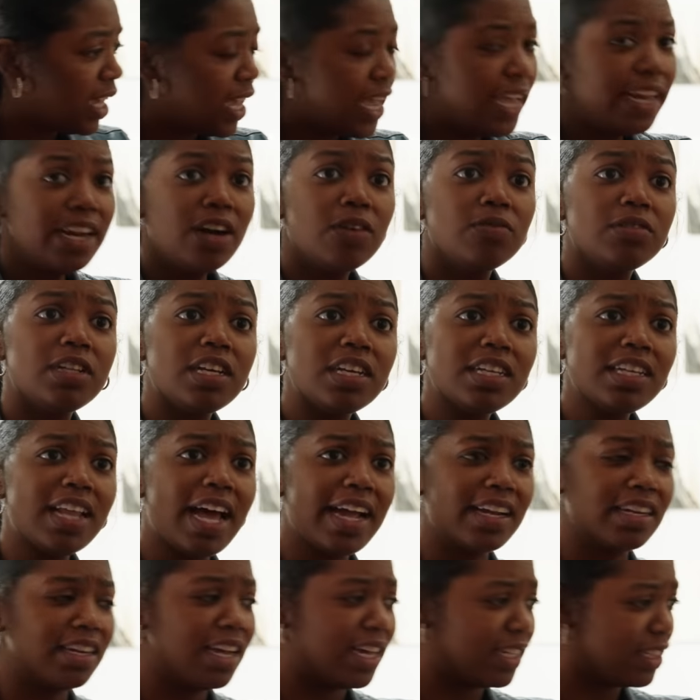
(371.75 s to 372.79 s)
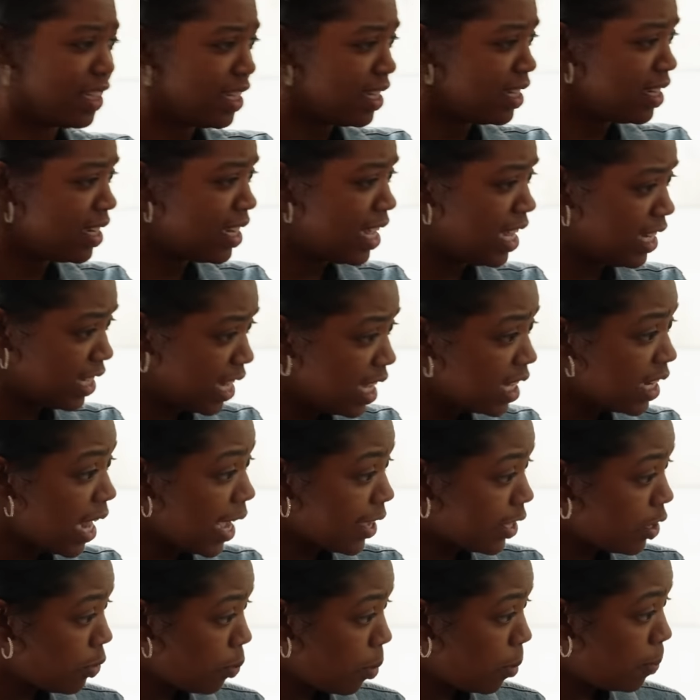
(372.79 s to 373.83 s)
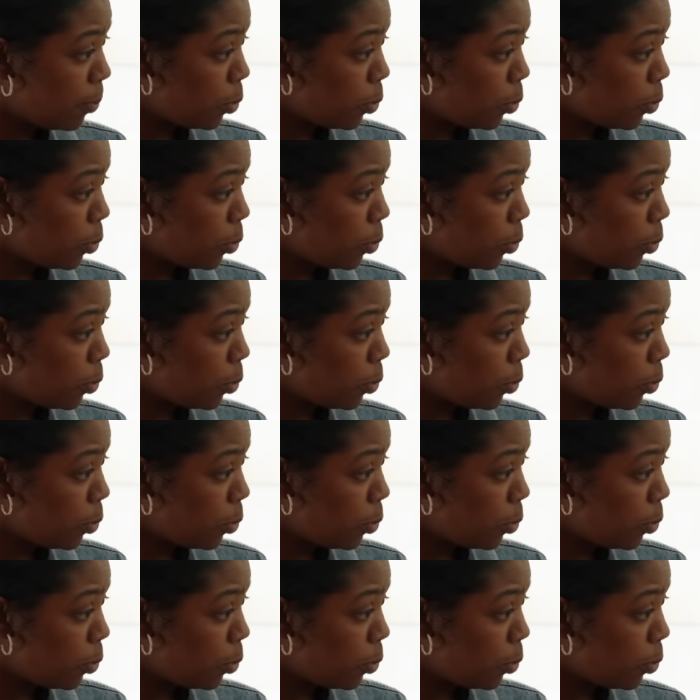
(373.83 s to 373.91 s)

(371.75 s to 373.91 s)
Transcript: It don't look like nothing. It looked like you were